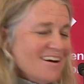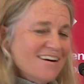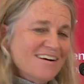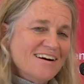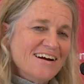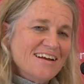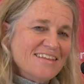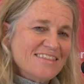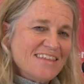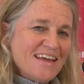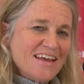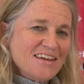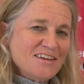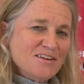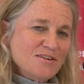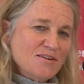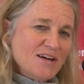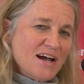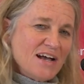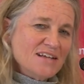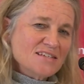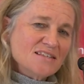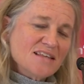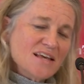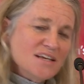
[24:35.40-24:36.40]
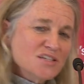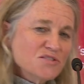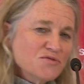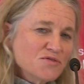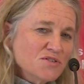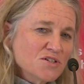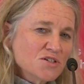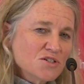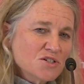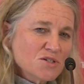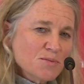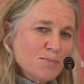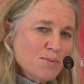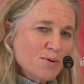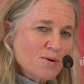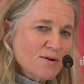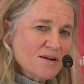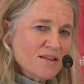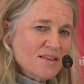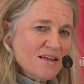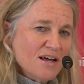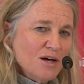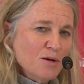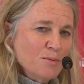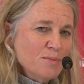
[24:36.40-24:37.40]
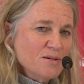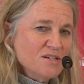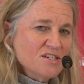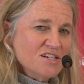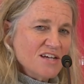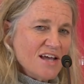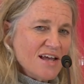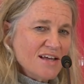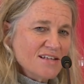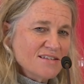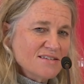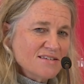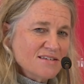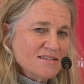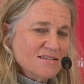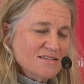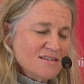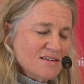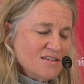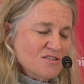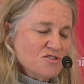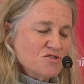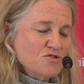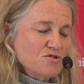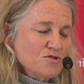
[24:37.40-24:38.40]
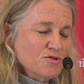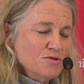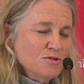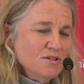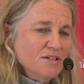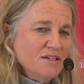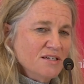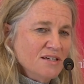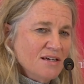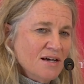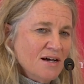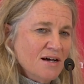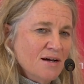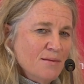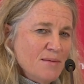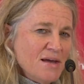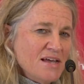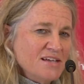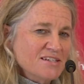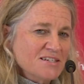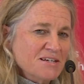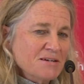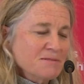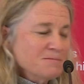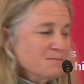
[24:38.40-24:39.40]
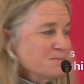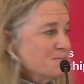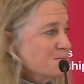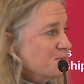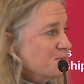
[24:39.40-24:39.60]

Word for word: All right. Thank you, guys. Thanks for your support of the LPGA. It's, it's, it's truly uh, amazing.